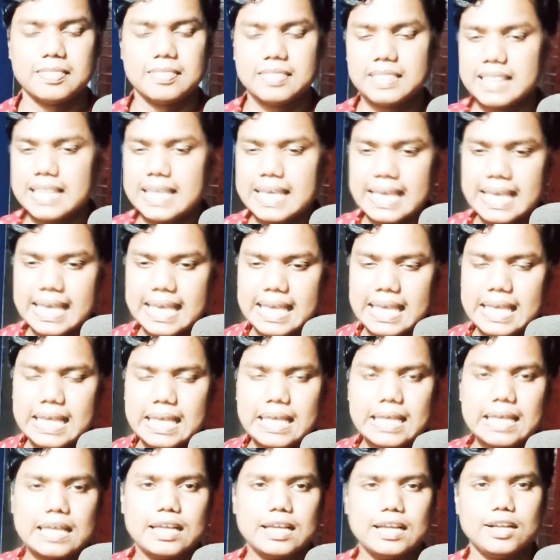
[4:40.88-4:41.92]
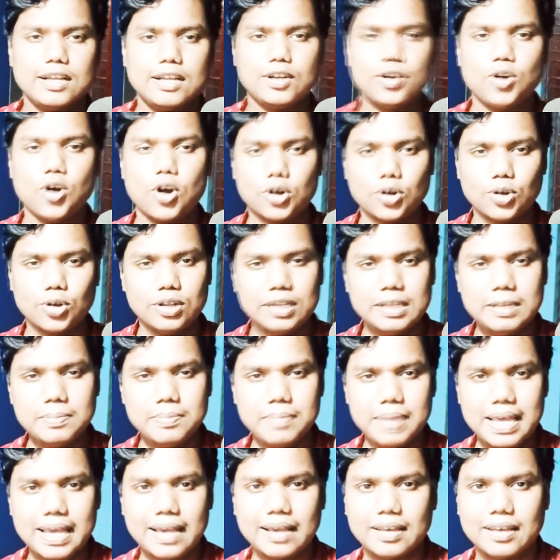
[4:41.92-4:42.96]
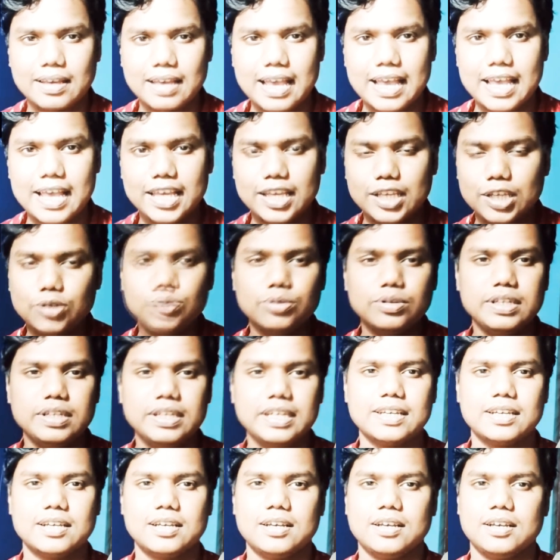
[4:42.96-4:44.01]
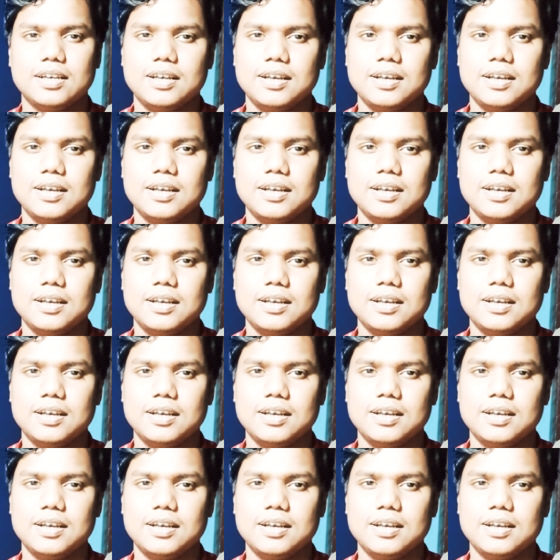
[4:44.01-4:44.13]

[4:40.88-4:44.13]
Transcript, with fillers: They not only make a unique